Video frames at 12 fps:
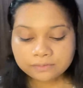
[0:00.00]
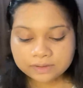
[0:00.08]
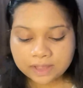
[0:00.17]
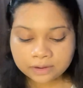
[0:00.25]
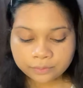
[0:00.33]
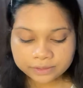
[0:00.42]
we
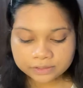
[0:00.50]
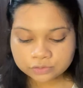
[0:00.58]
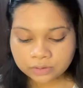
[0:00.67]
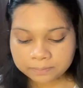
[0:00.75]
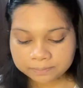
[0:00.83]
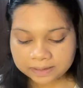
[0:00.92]
are going to
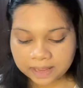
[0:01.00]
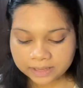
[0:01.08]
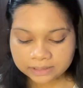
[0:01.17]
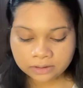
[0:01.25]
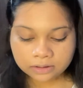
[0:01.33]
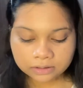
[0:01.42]
apply
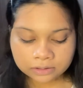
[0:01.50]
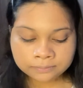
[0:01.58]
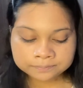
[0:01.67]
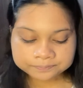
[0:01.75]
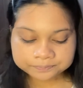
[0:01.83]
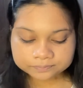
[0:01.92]
a
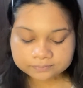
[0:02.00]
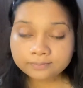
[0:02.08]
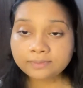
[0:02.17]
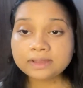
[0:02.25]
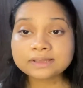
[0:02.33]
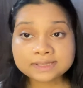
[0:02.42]

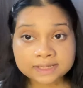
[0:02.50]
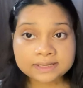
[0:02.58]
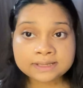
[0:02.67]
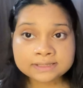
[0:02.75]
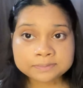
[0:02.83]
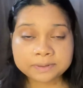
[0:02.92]

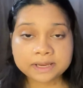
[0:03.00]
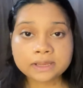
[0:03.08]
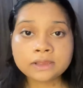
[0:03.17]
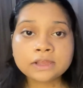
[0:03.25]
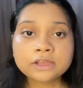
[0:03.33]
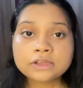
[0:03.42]
setting spray
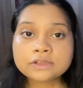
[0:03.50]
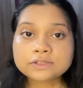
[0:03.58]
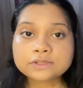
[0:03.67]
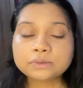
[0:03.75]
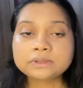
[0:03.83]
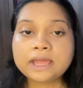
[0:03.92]

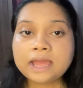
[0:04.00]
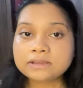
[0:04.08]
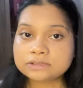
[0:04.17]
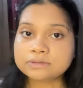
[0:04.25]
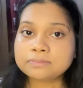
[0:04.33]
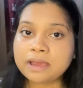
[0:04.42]
so
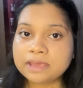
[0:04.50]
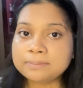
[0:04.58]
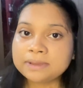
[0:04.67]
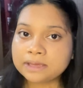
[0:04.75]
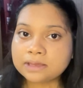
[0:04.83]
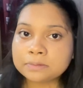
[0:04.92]
that my
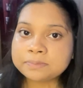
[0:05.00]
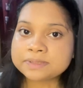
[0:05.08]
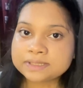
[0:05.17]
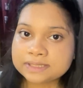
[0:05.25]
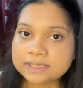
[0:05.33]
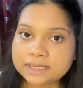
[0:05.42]
makeup
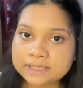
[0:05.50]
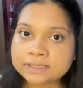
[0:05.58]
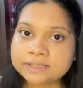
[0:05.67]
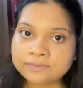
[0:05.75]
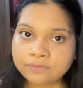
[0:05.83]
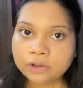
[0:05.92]

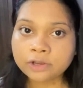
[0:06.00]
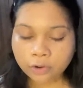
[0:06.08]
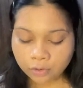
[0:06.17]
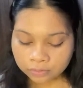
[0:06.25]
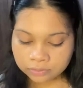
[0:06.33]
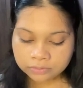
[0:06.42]
stays for
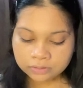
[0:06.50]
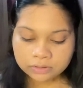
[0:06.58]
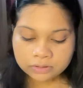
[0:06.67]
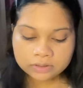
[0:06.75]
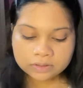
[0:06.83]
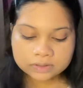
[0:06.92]
long.
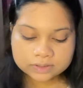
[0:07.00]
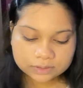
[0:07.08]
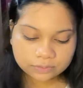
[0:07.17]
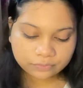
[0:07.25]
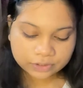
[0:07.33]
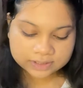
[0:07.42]

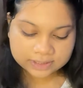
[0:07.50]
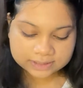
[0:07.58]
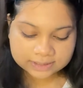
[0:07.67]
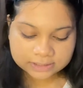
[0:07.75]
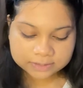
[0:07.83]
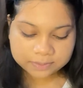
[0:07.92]
So for
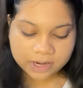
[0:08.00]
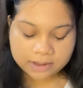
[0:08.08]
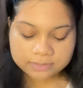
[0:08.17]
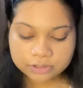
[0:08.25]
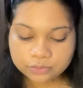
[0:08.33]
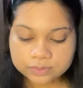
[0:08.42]
setting spray,
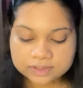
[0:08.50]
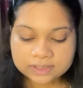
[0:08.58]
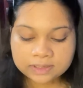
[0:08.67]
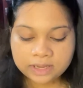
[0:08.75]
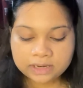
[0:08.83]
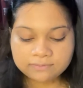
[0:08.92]
I'm
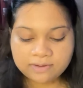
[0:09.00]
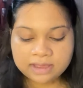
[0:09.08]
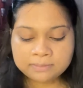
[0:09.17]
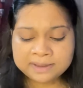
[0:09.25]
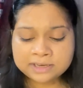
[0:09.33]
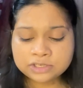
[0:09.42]
using NY
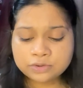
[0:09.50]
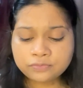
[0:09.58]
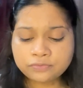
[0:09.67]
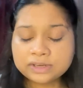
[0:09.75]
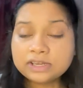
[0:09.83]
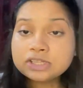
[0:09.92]
Bae Dew
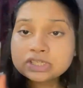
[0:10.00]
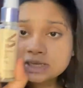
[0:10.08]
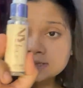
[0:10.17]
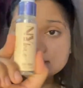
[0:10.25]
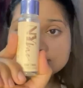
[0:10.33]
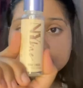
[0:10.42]
Finish
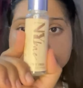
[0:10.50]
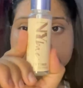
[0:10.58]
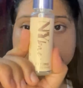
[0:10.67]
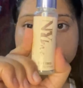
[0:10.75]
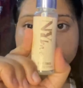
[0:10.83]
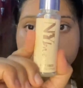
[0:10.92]

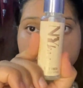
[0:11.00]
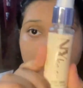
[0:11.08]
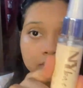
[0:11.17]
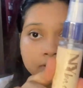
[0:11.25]
setting spray.